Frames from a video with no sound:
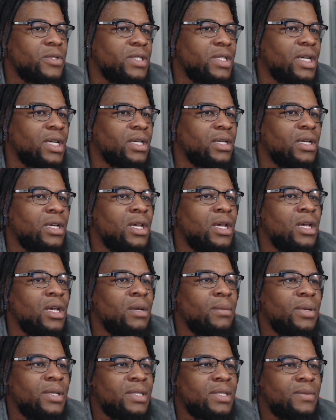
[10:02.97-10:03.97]
Z deck,
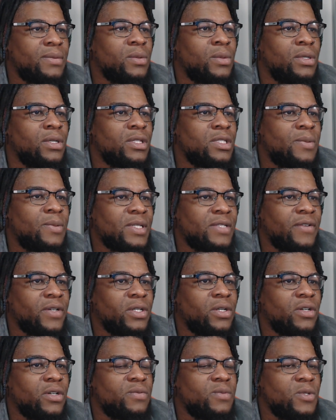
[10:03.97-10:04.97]
Place up to one of the specified
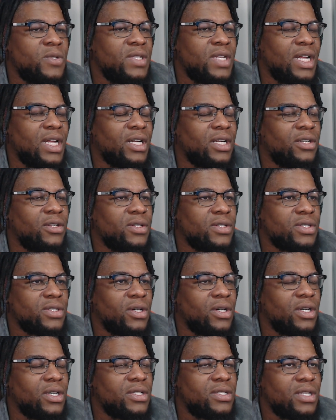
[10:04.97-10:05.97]
cards from your Z deck under this
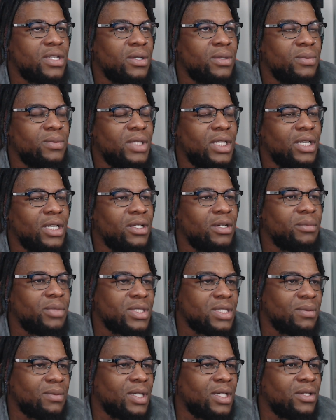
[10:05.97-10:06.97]
card. So, you know, you can put
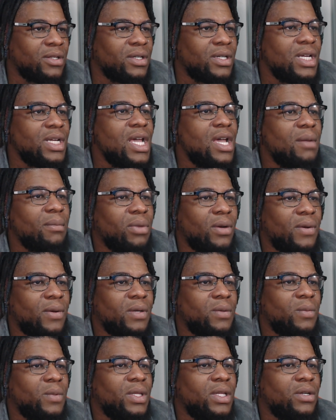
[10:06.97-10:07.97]
something under.
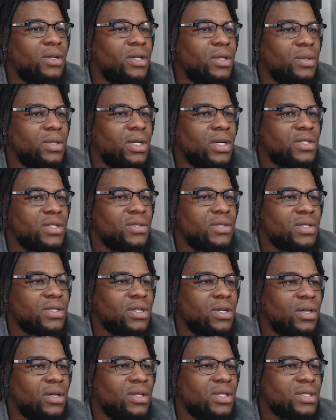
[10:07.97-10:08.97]
Permanent, when there are no cards on this
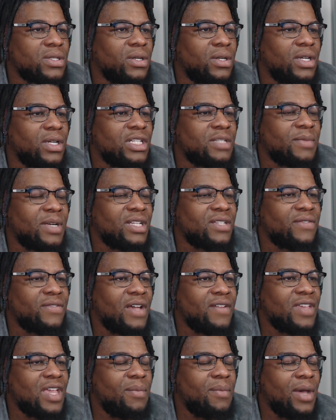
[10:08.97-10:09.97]
card gains minus
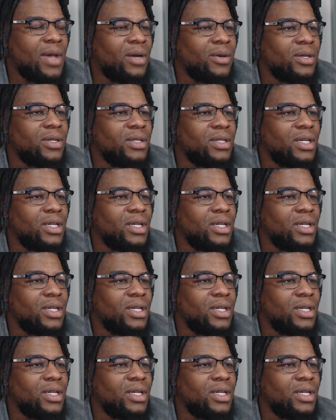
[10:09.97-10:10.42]
5k power.